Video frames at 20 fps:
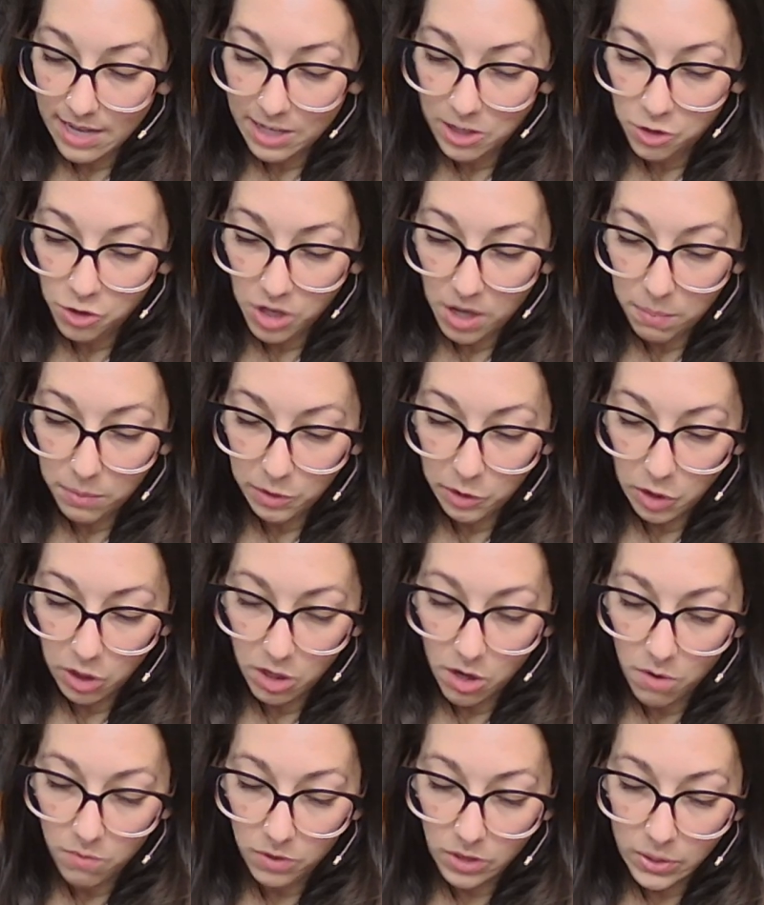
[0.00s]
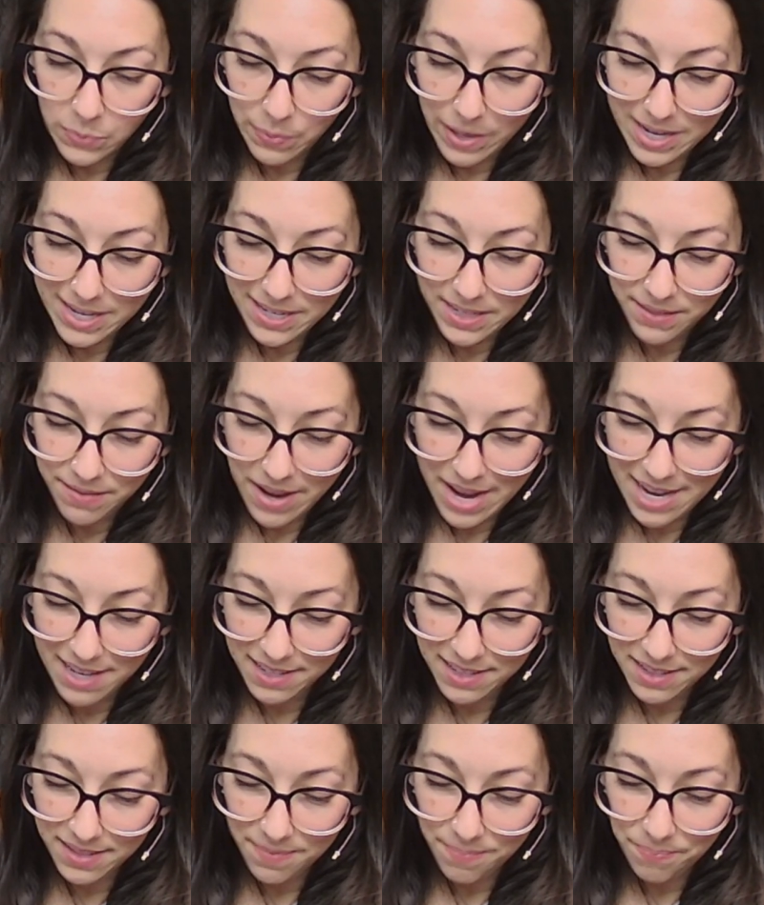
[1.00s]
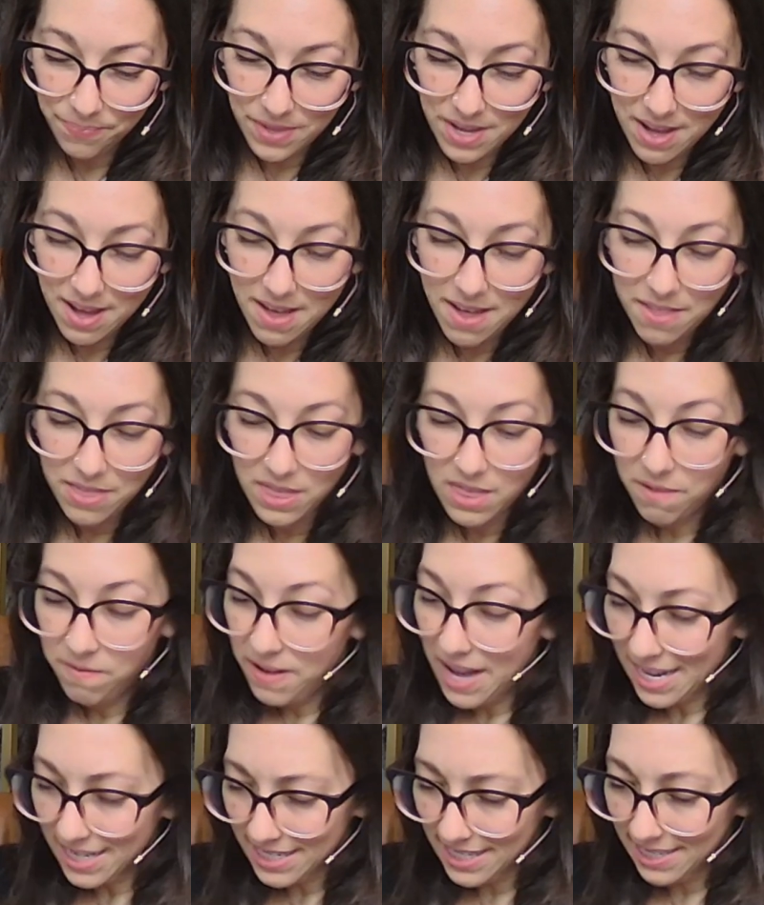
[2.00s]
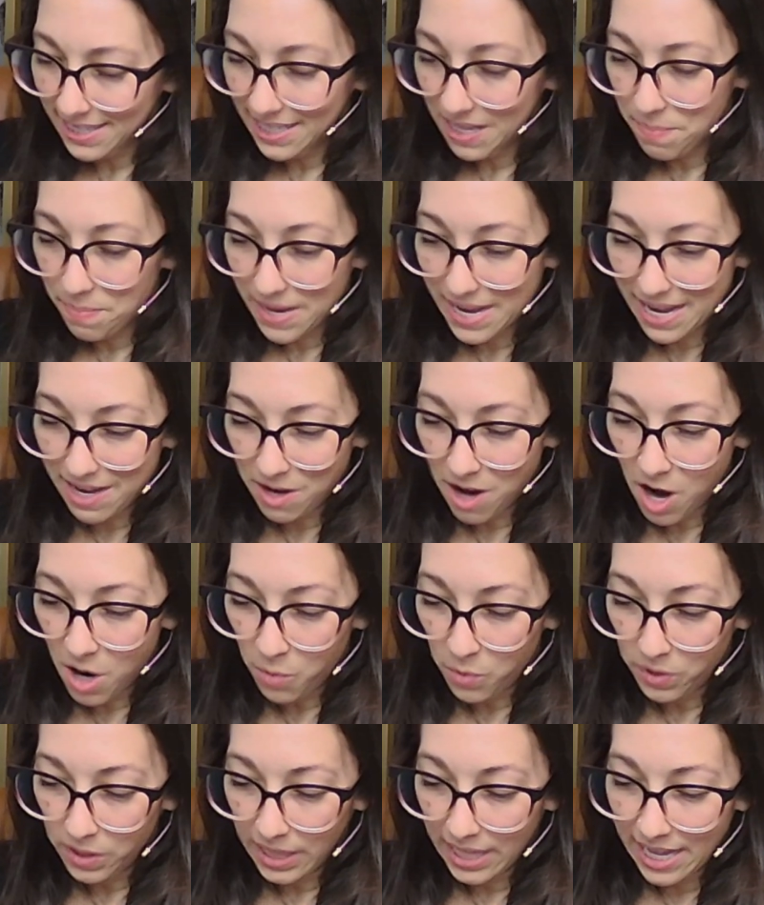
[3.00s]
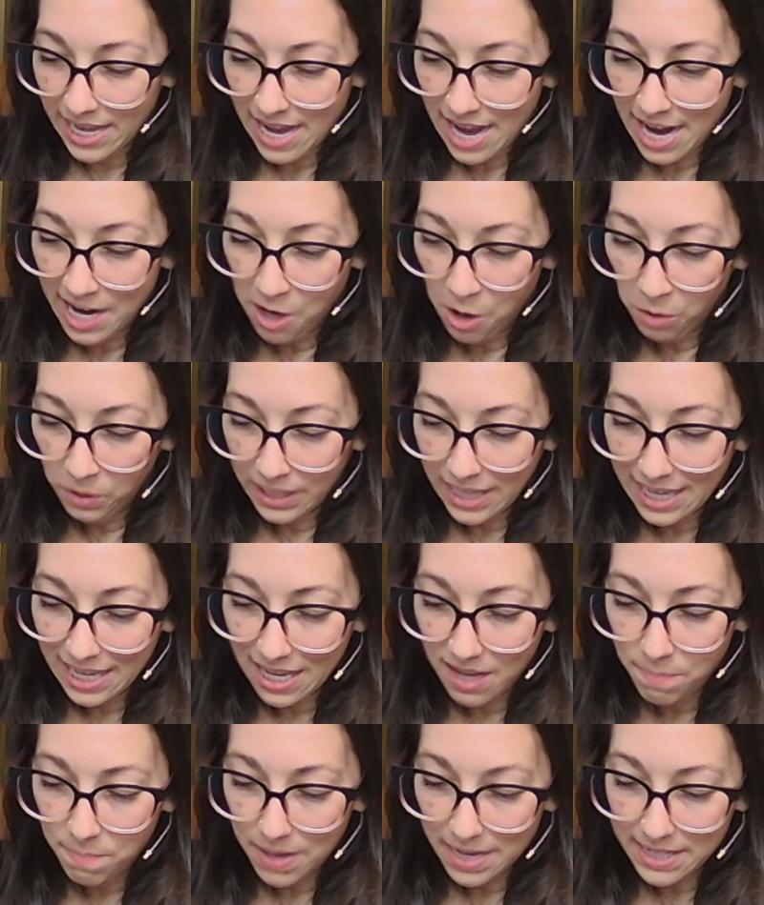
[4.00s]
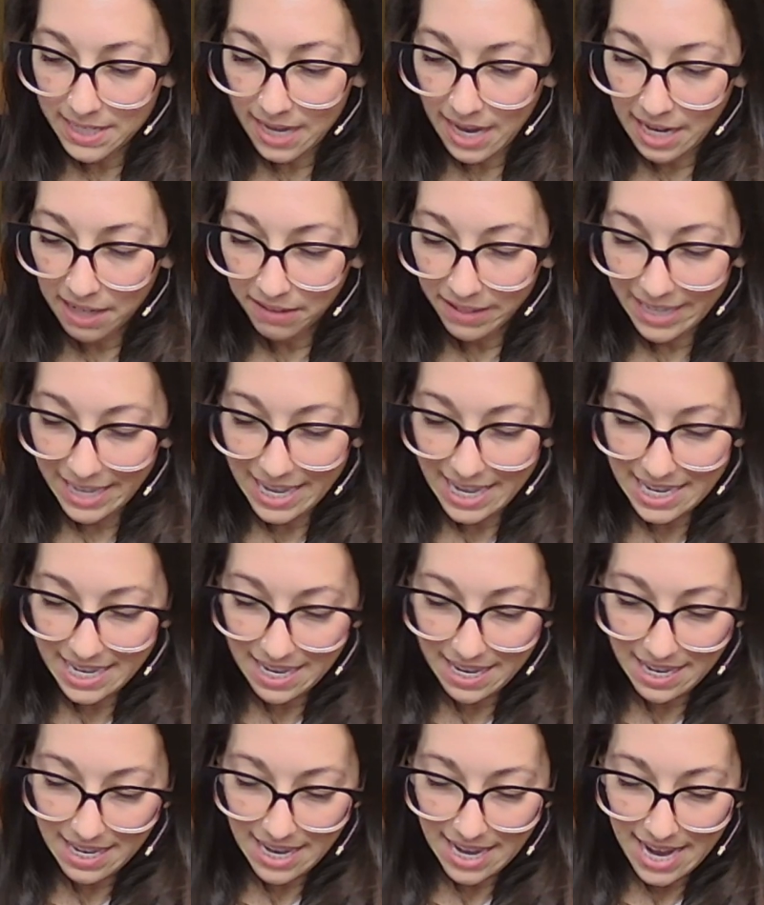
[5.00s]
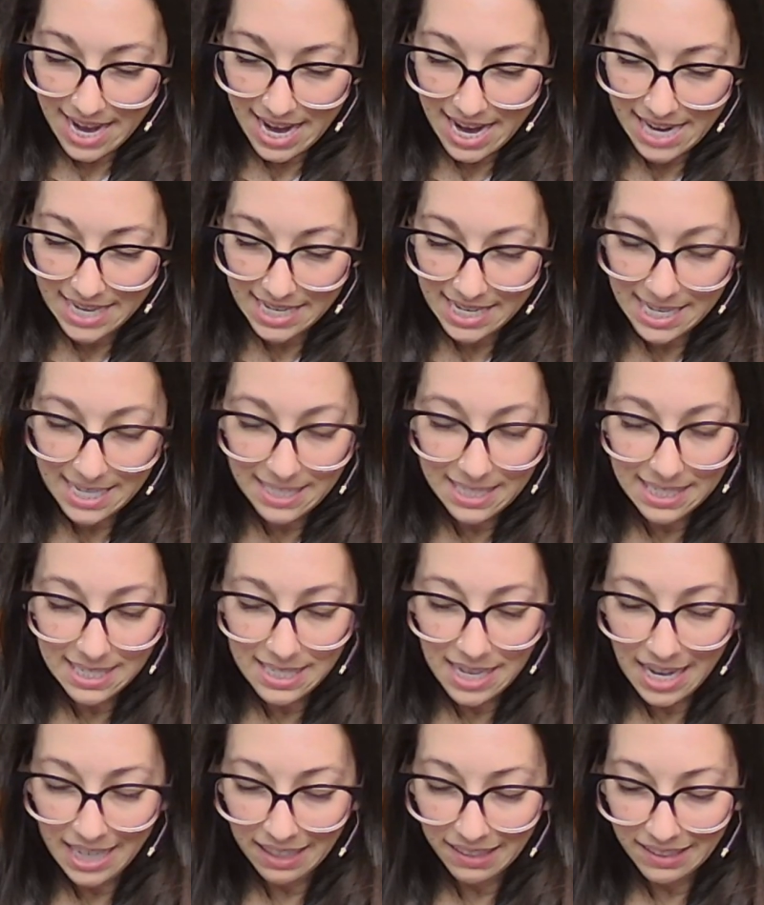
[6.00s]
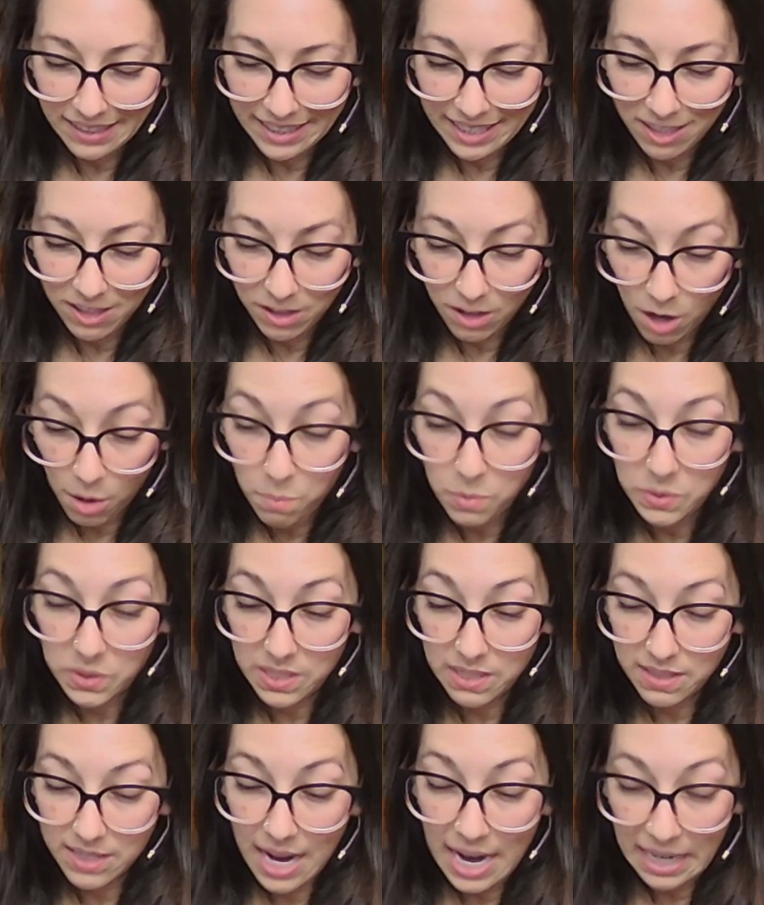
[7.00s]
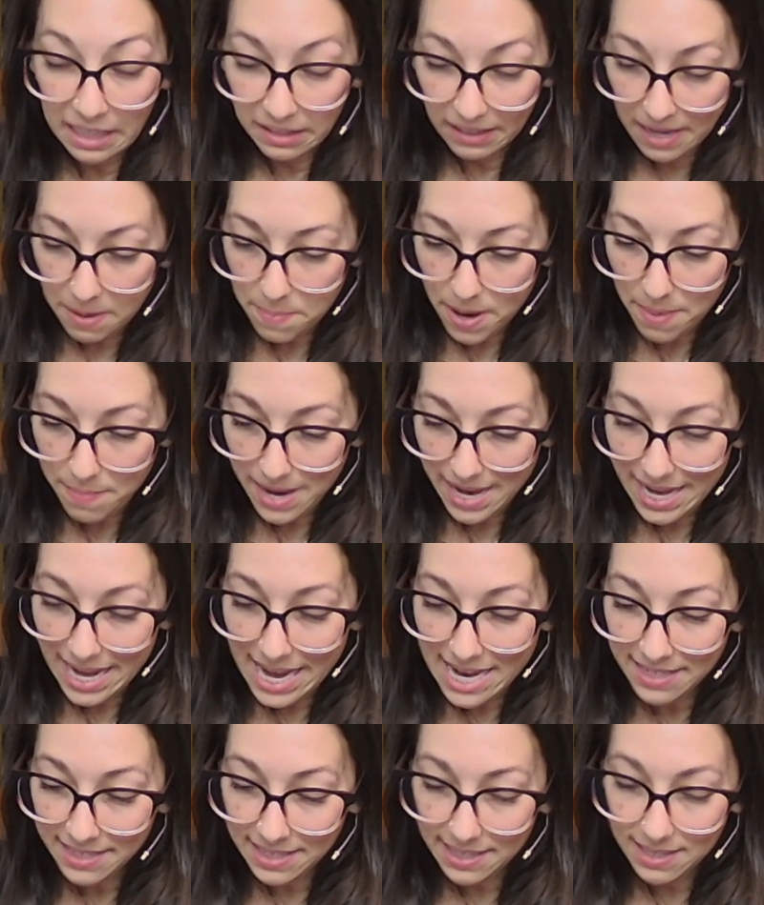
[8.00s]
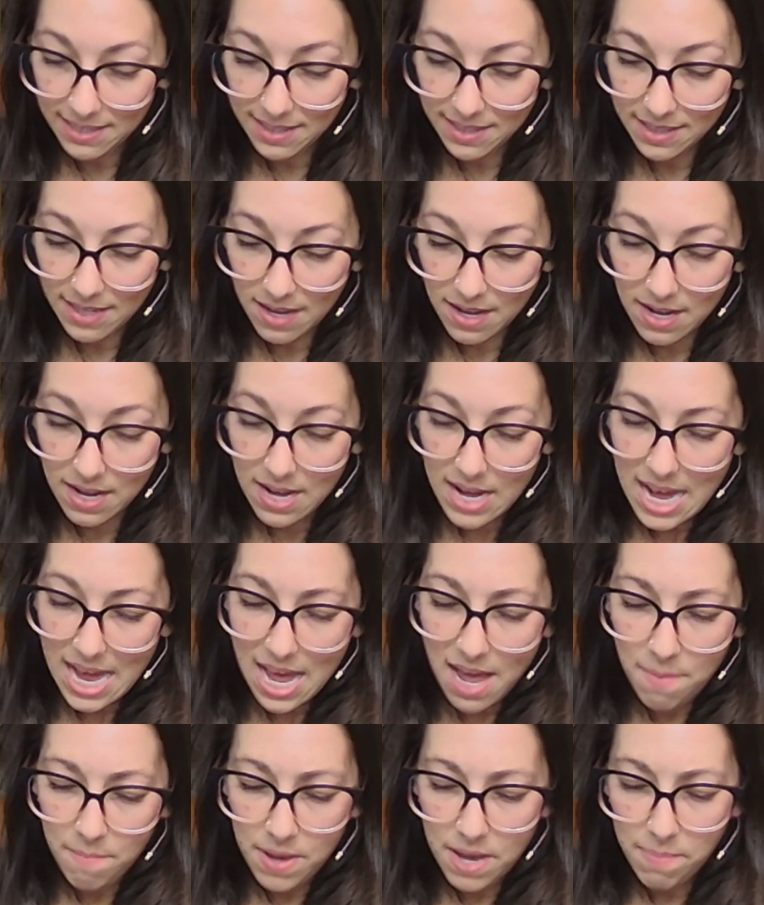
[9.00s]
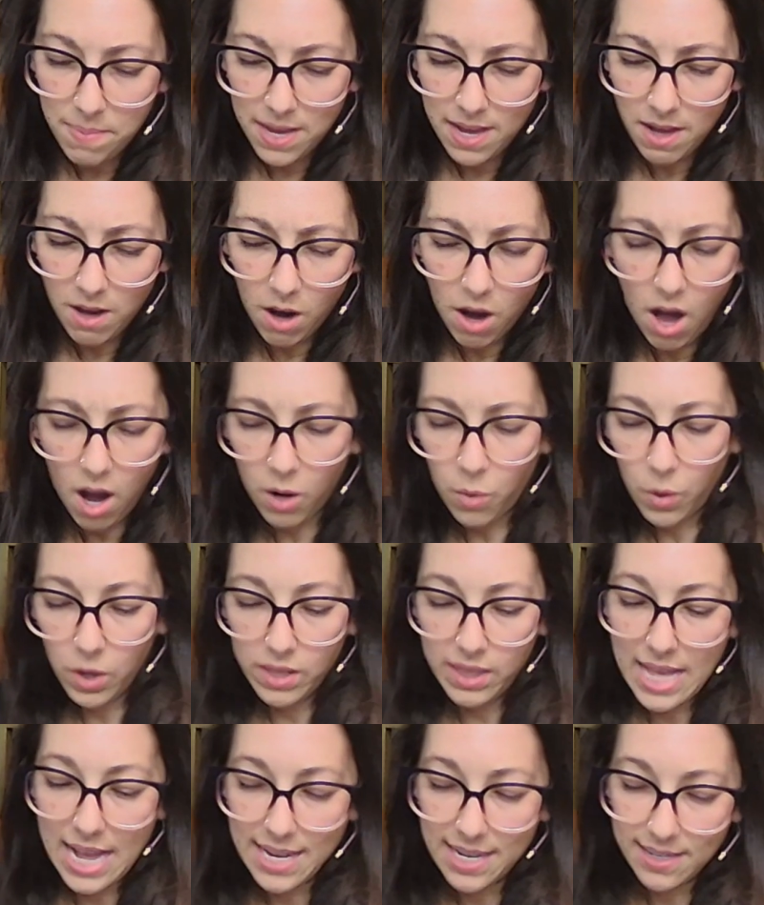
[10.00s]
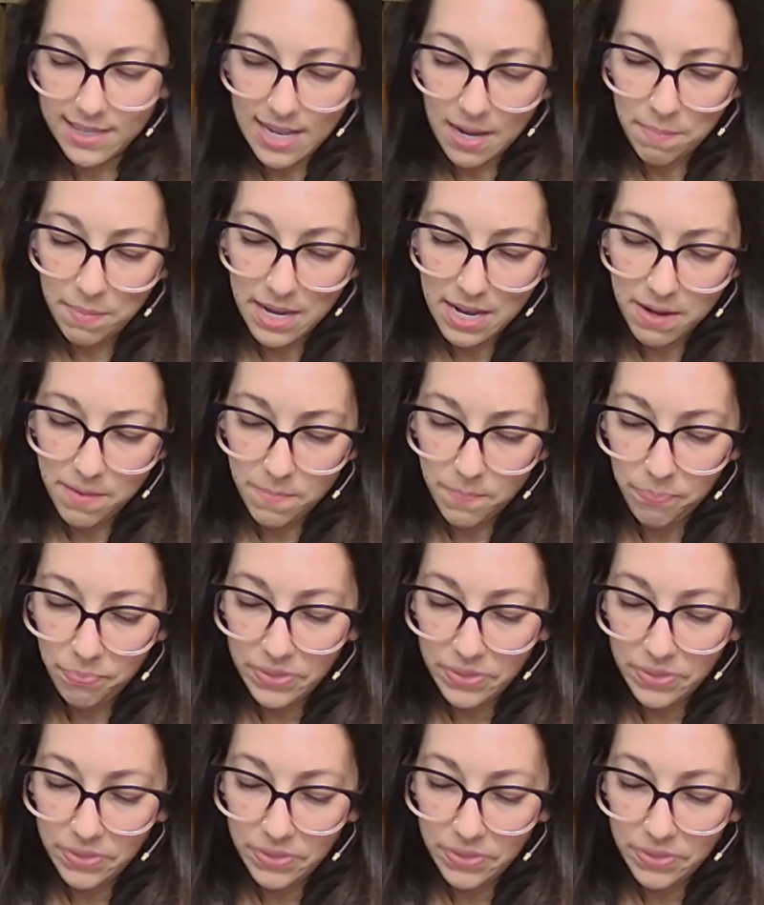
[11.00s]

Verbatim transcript: and a troubled look overspread his face. "The fact is," he began awkwardly, "I only keep my diary in it, and it is almost entirely about my cases. It may be awkward, that is, I mean."